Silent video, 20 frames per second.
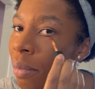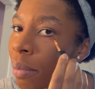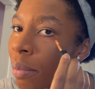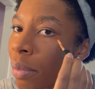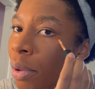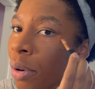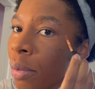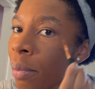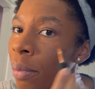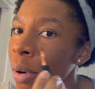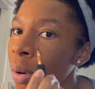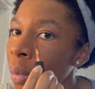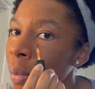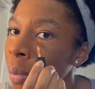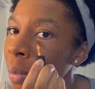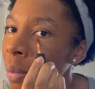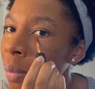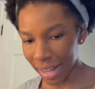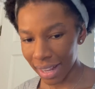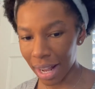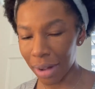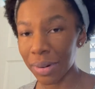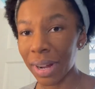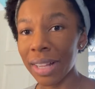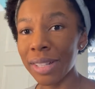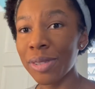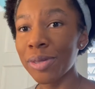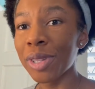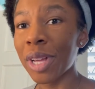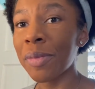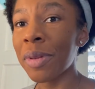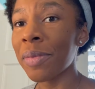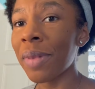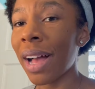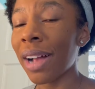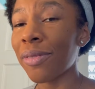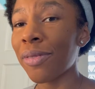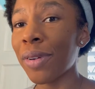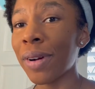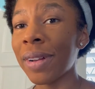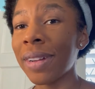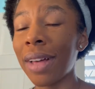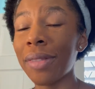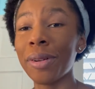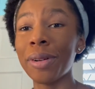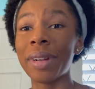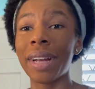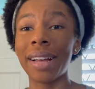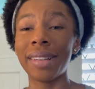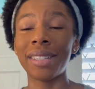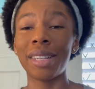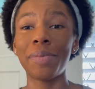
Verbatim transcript: Boom, boom. Now guess who's coming back for another guest